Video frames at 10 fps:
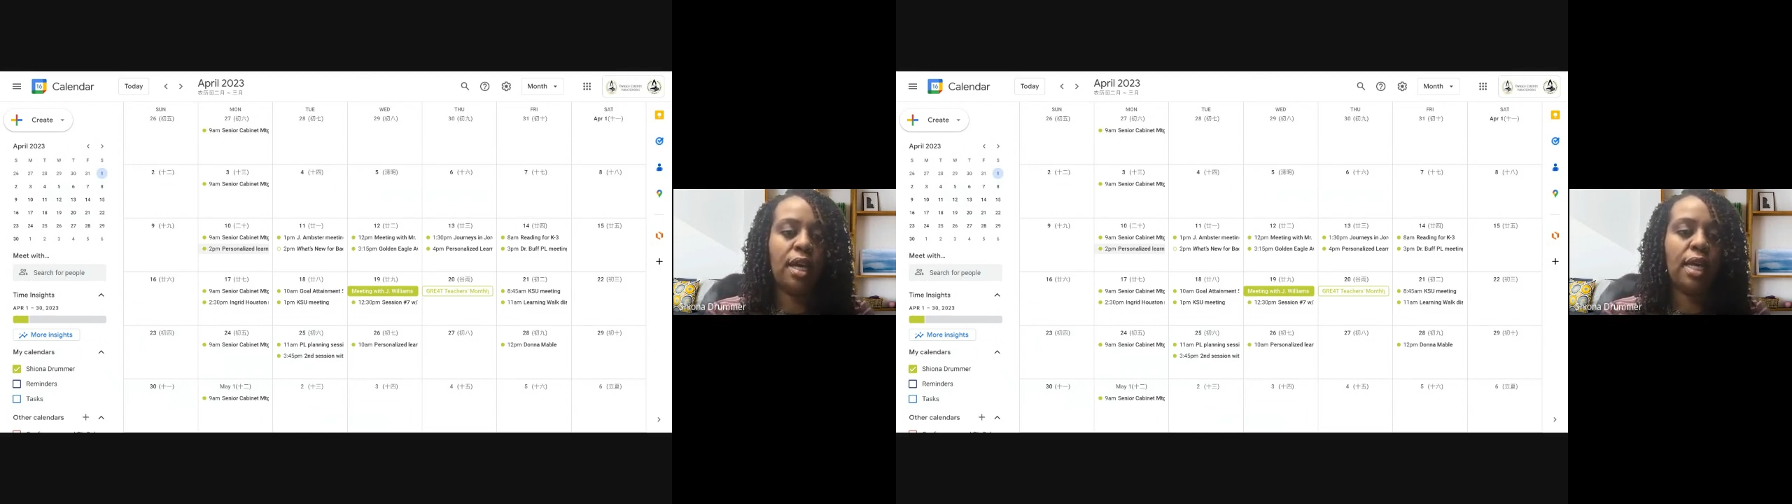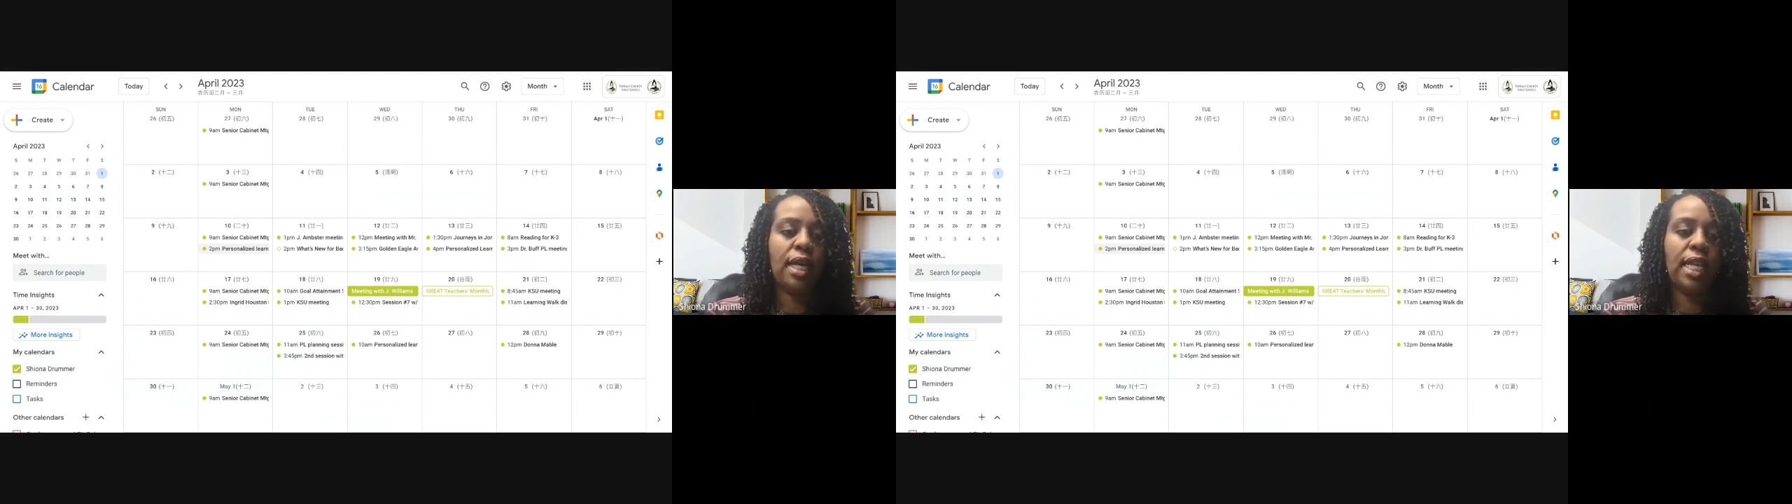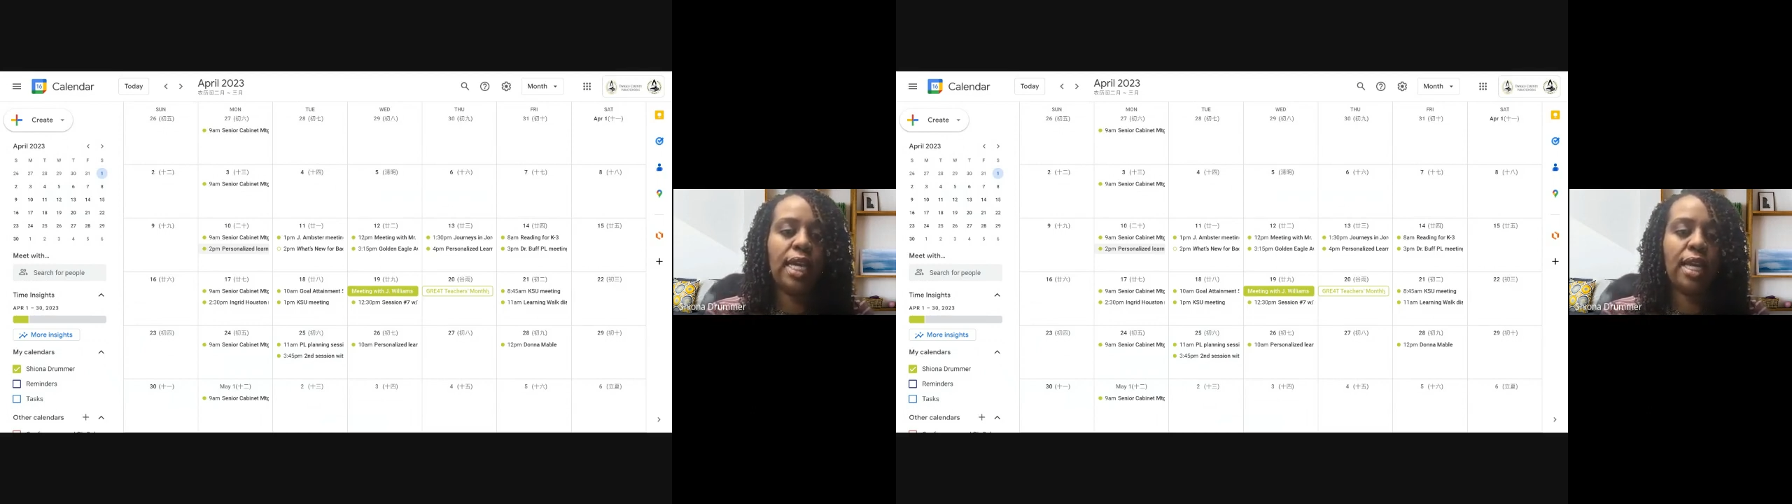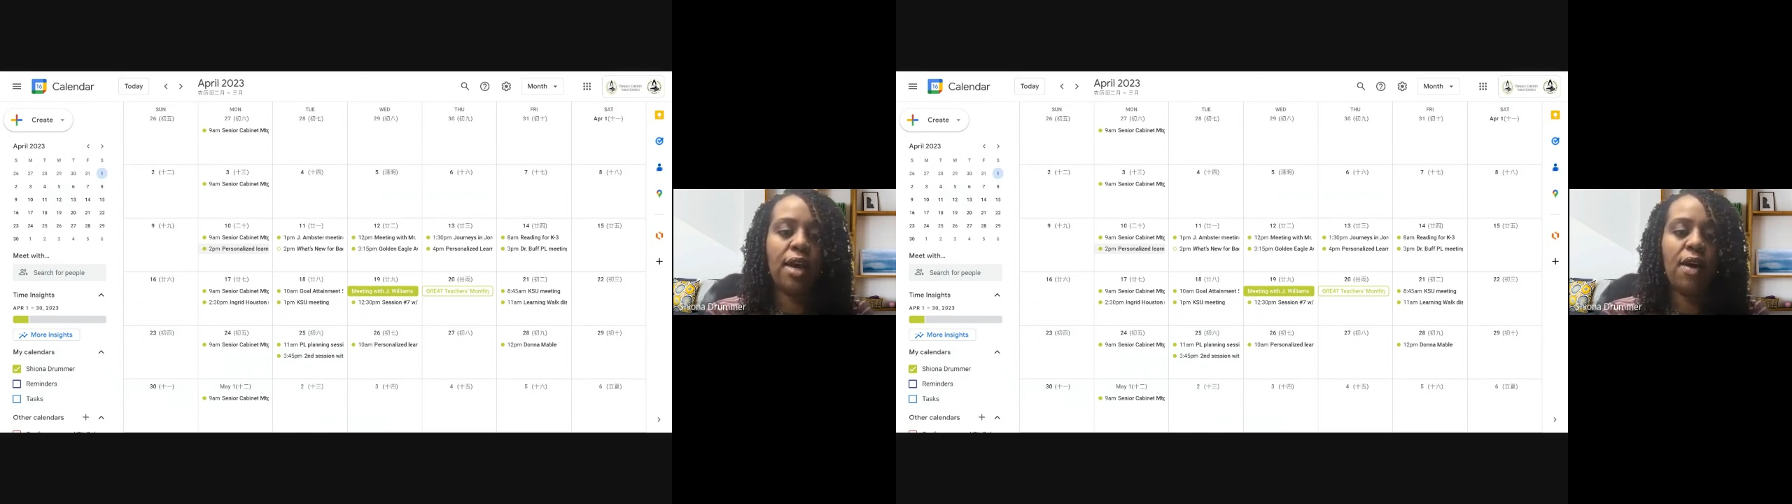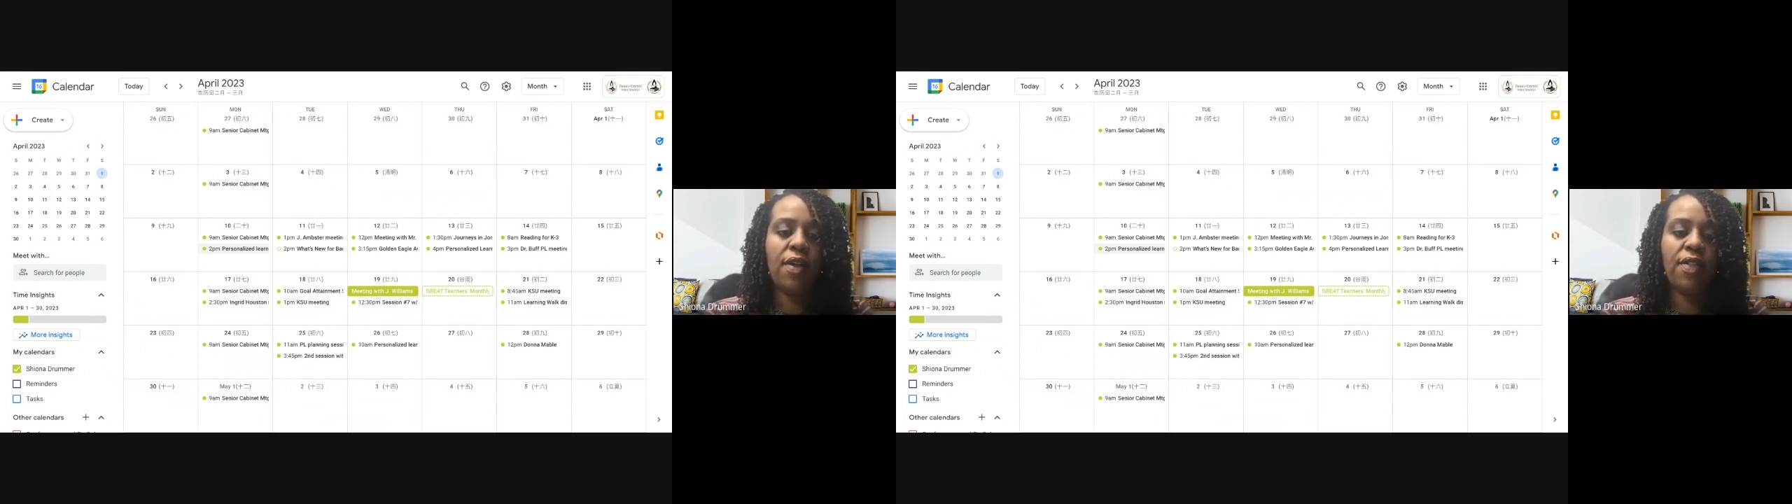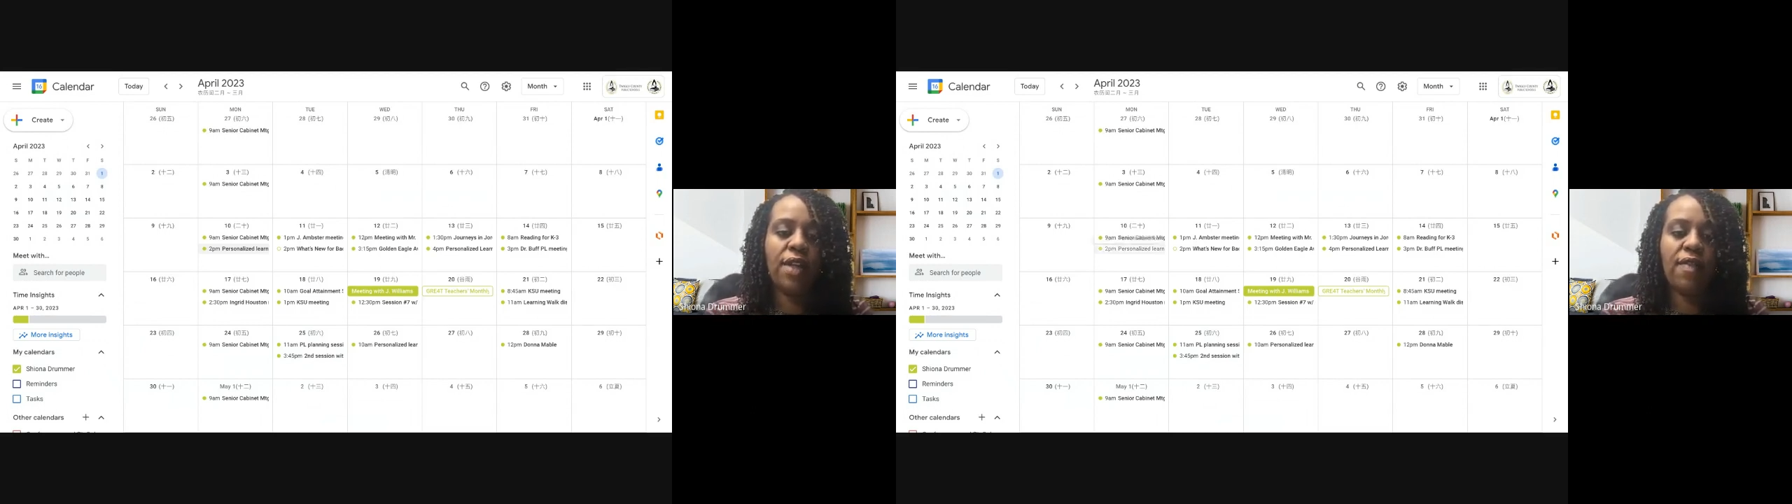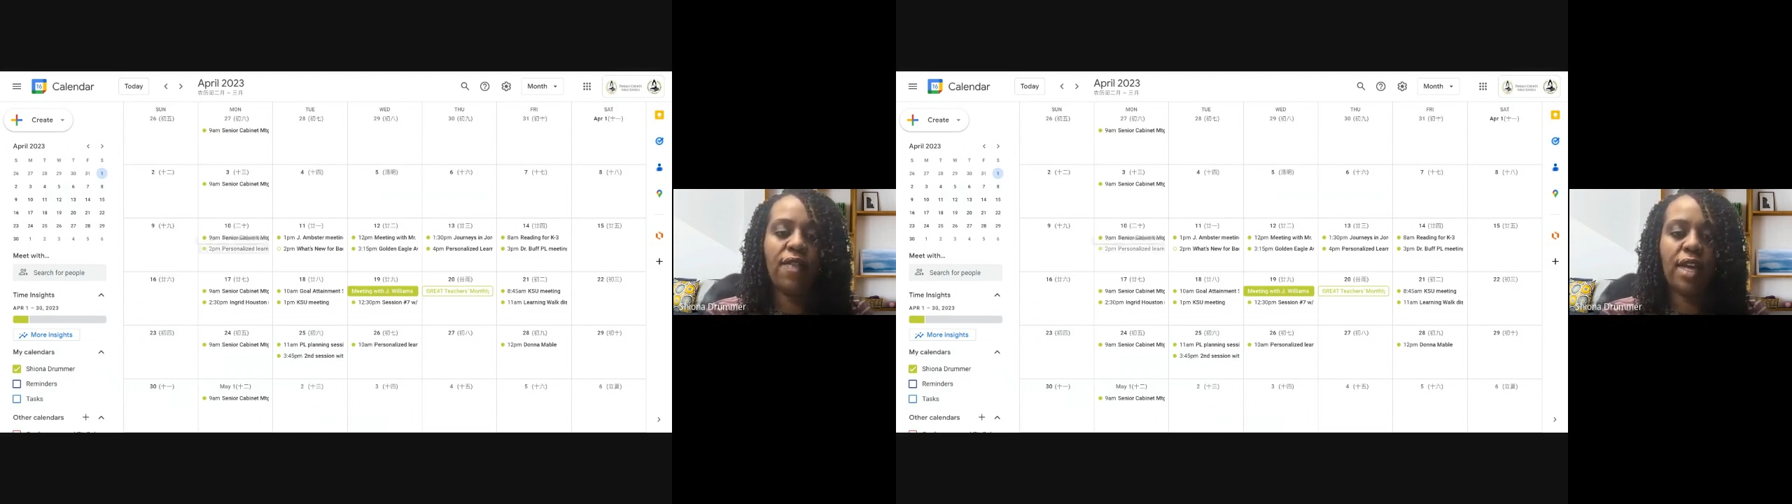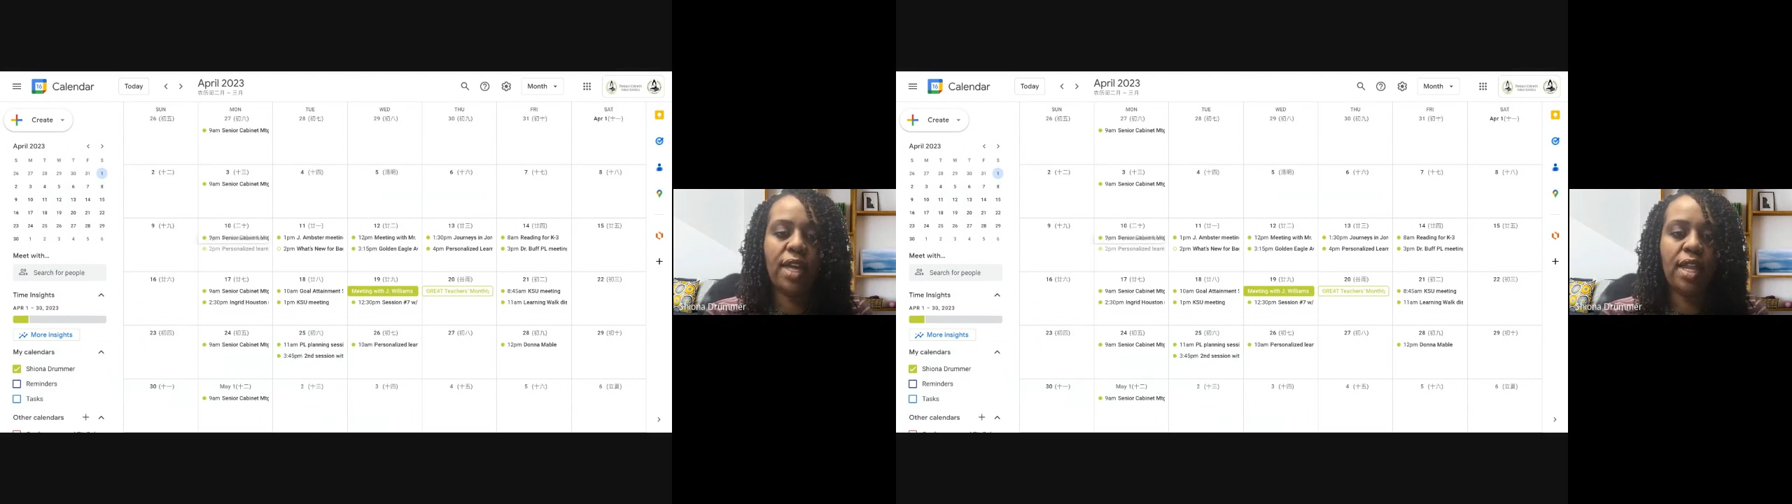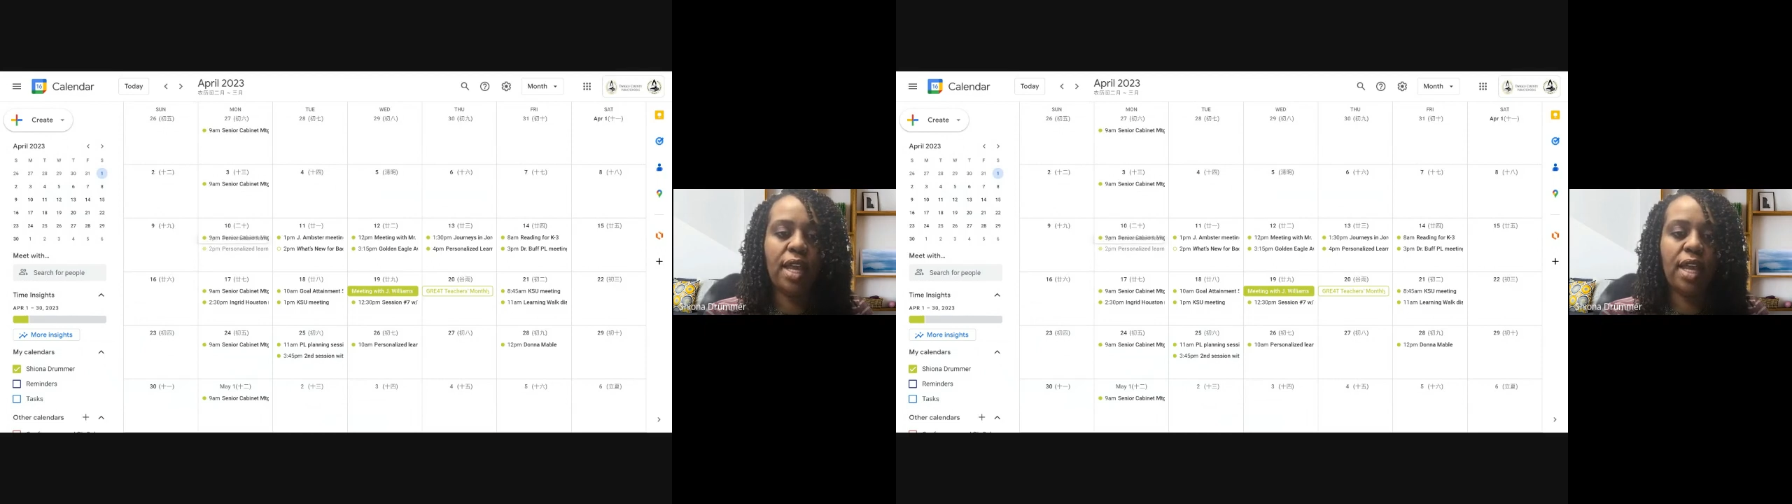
click on the event